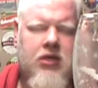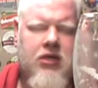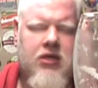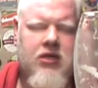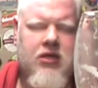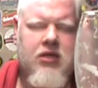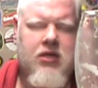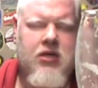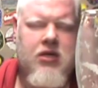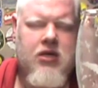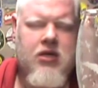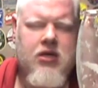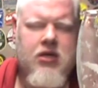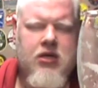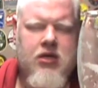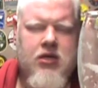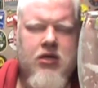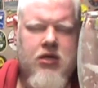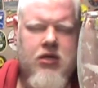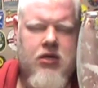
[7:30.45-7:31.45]

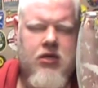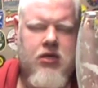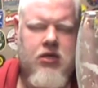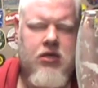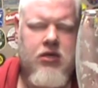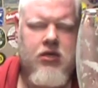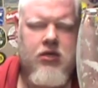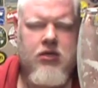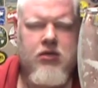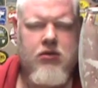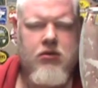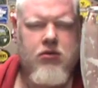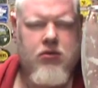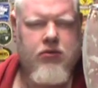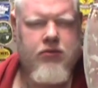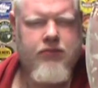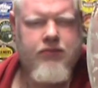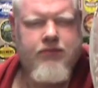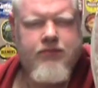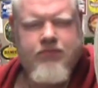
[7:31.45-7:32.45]

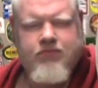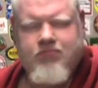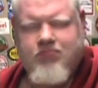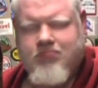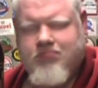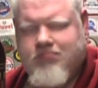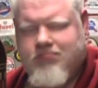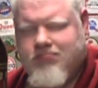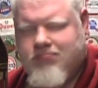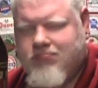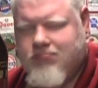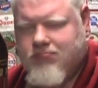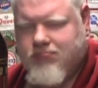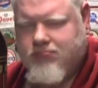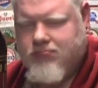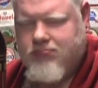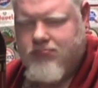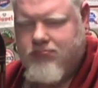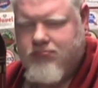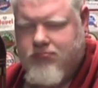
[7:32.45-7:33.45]

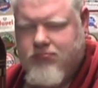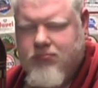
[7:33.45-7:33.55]
(no one is talking)